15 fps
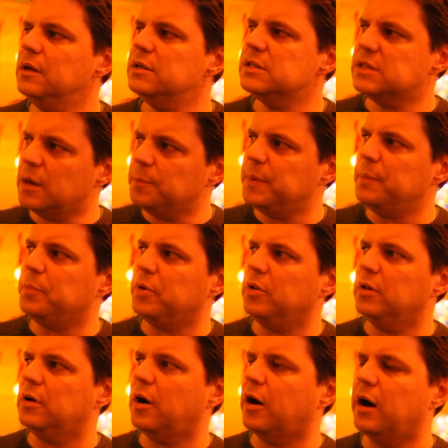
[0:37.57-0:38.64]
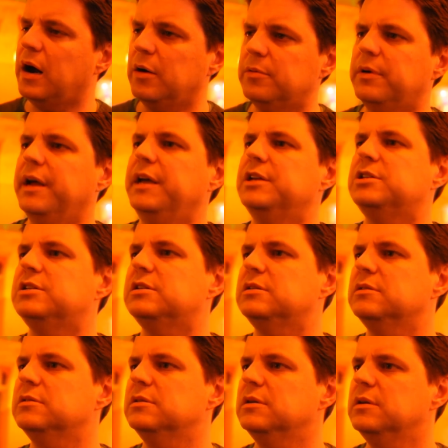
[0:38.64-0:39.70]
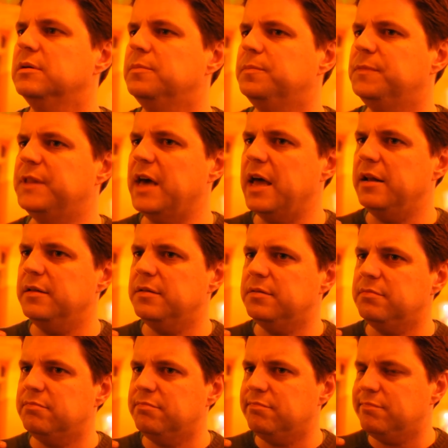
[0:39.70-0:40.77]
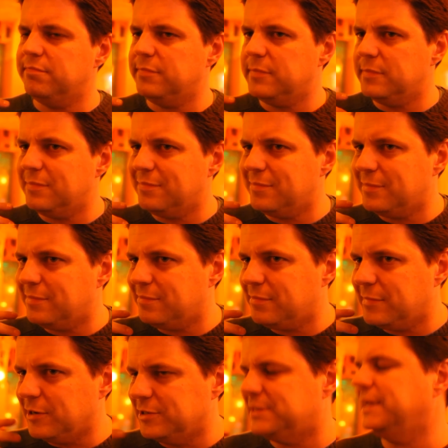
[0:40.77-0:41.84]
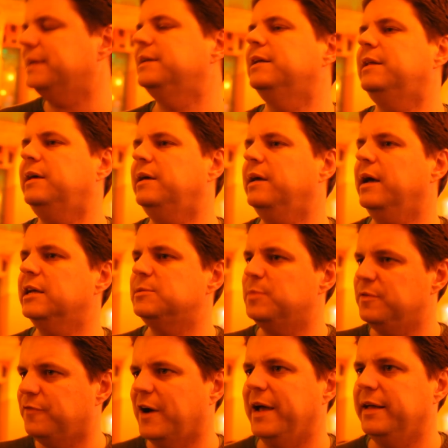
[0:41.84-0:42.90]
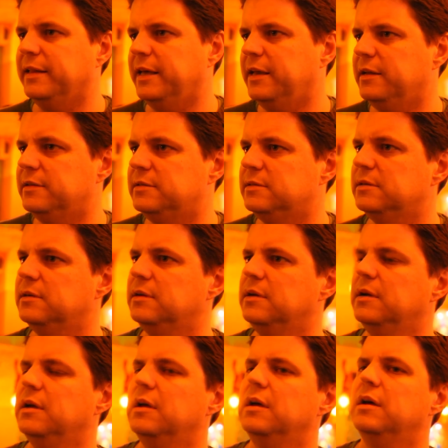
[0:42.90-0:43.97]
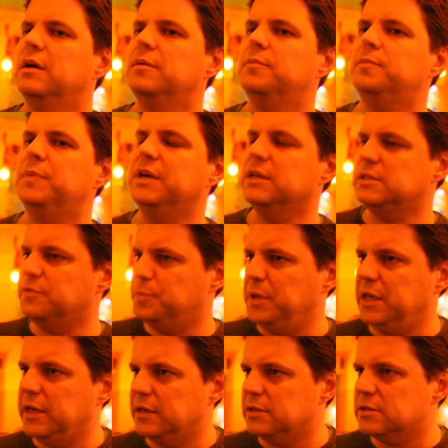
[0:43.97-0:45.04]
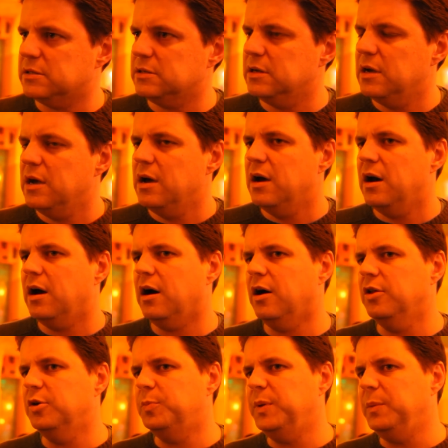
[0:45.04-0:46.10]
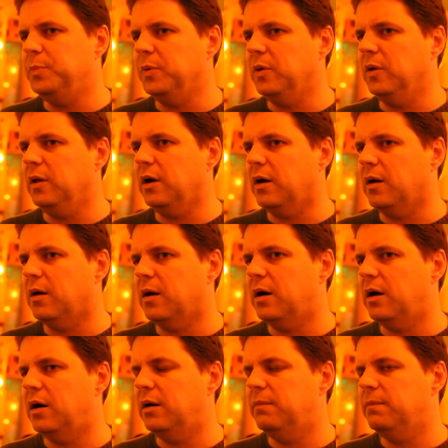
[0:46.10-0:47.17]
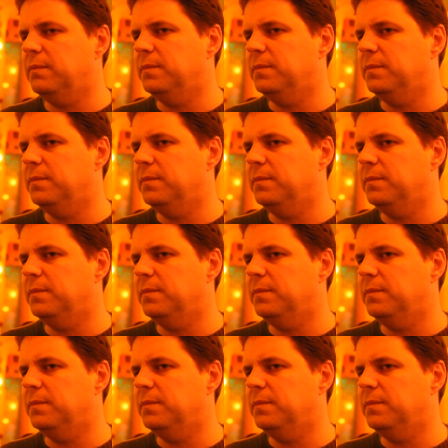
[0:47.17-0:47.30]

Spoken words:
Some people are outraged that their dignity has been violated because of beatings. Other people are